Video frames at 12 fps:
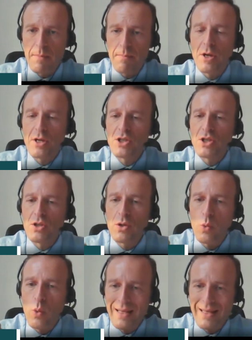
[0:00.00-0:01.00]
But
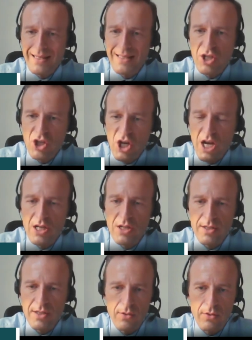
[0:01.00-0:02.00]
what has changed,
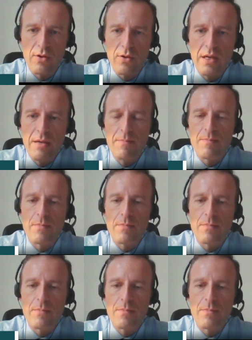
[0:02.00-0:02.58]
certainly,